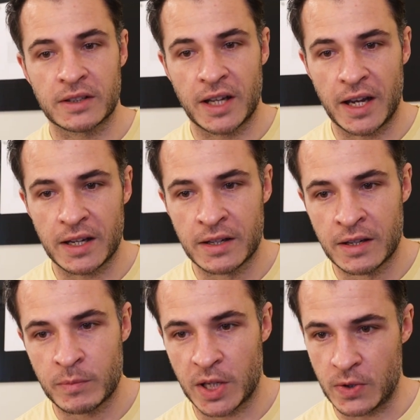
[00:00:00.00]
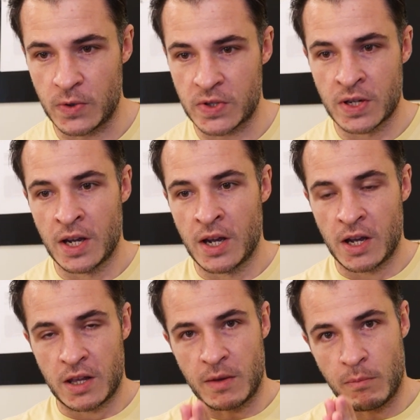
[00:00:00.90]
Okay, because
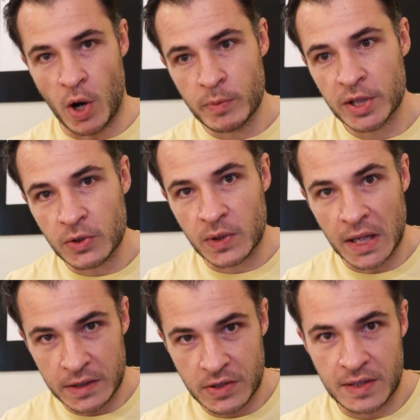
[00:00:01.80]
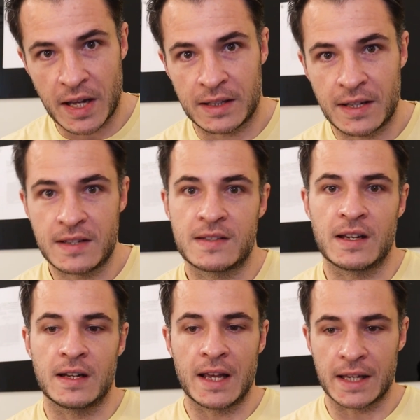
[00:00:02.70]
the moment you touch that test
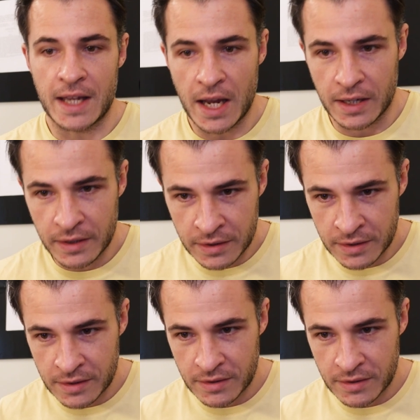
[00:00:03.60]
set again,